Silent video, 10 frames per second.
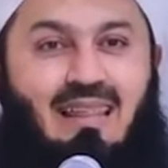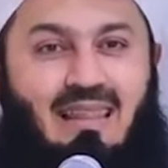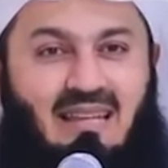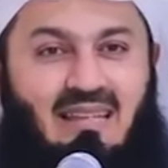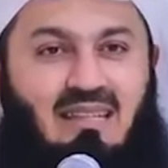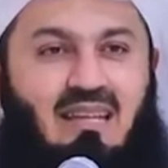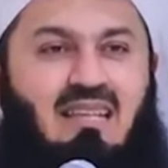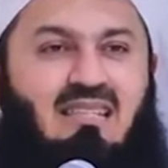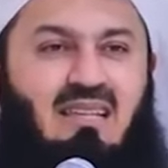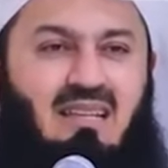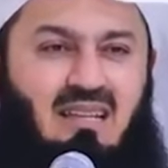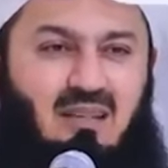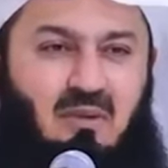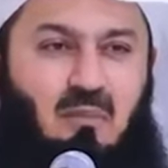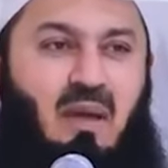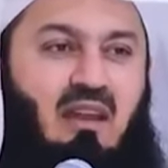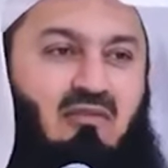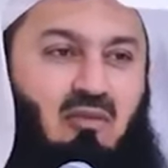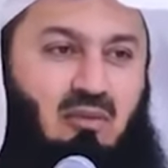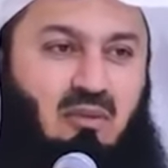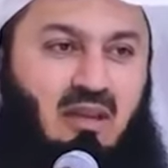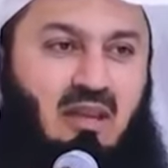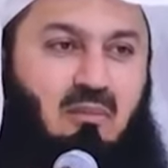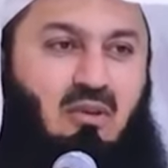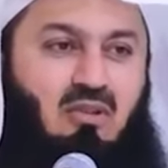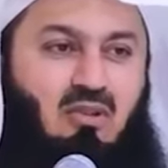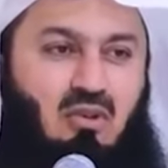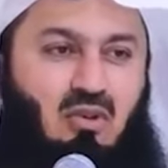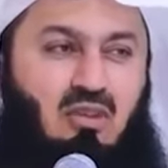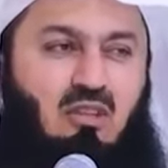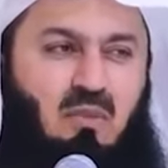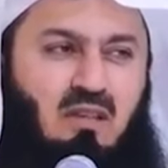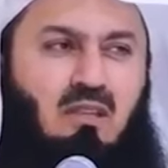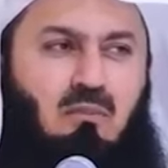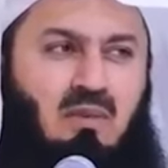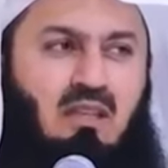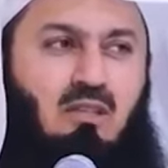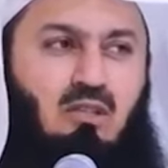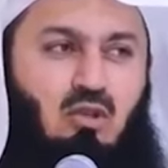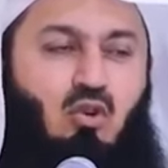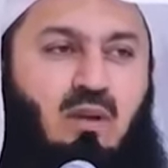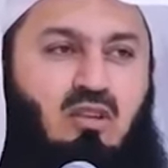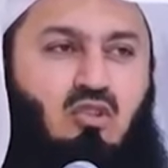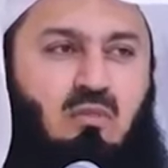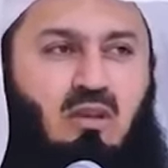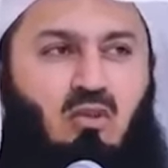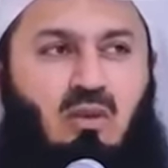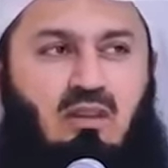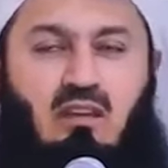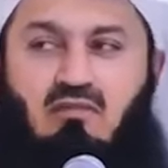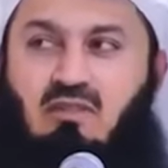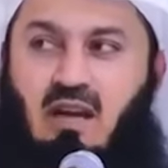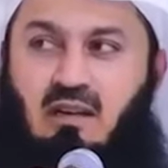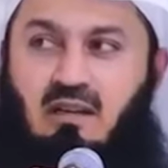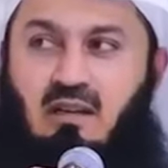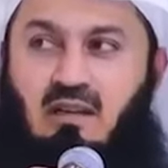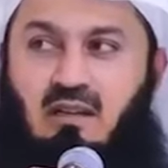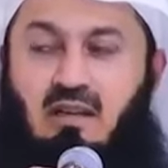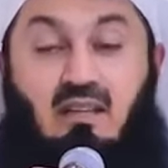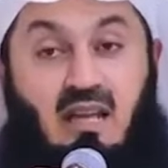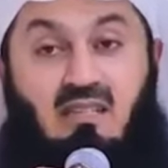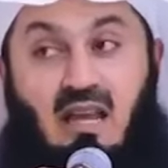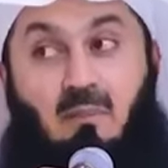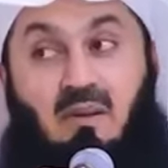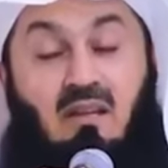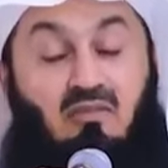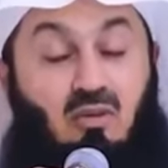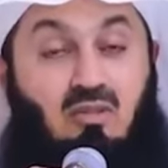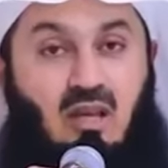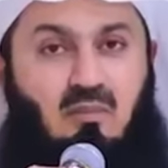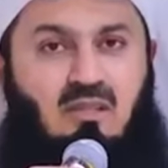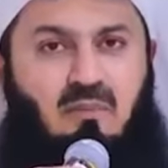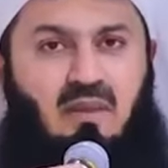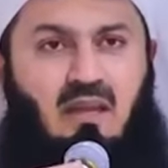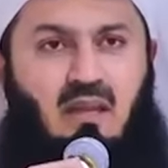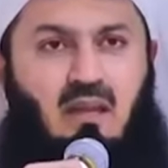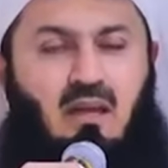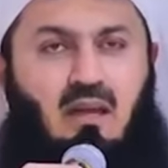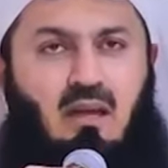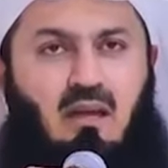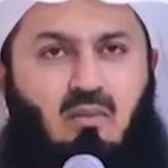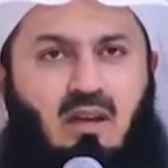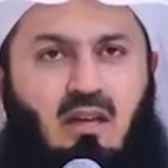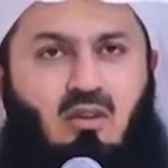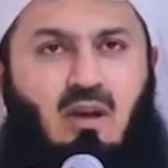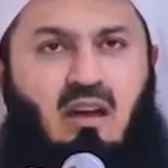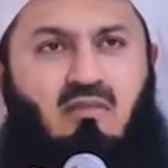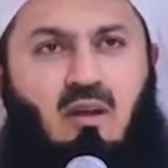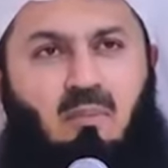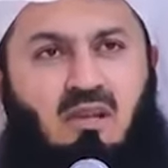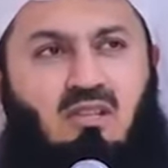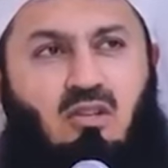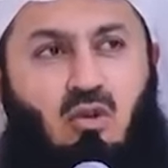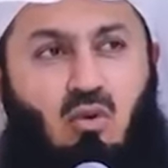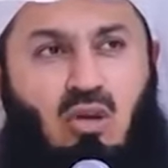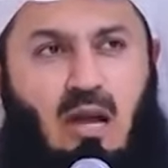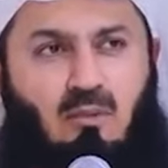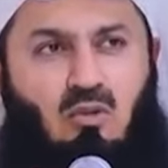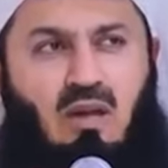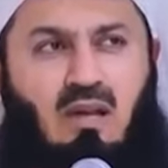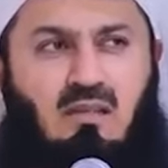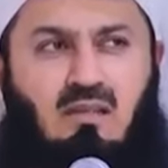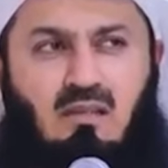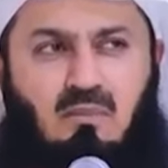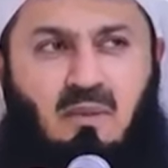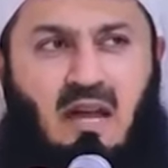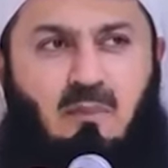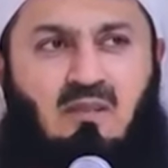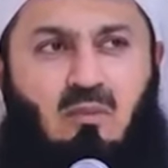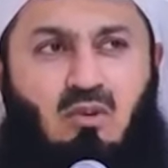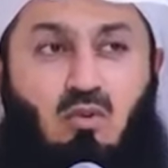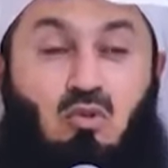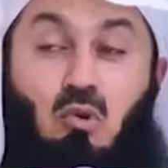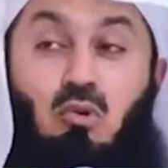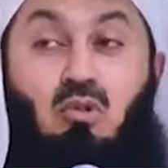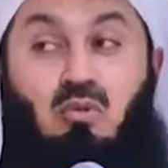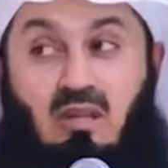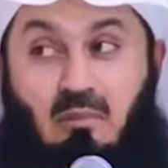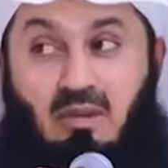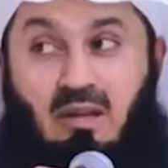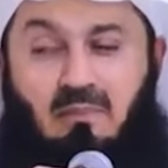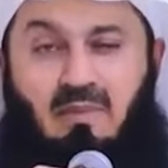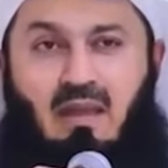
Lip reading: then it's a little bit painful. Because you know, this person means so much to me. Look what they've done. It has happened a few times where you have a person you look up to as perhaps someone who taught you something.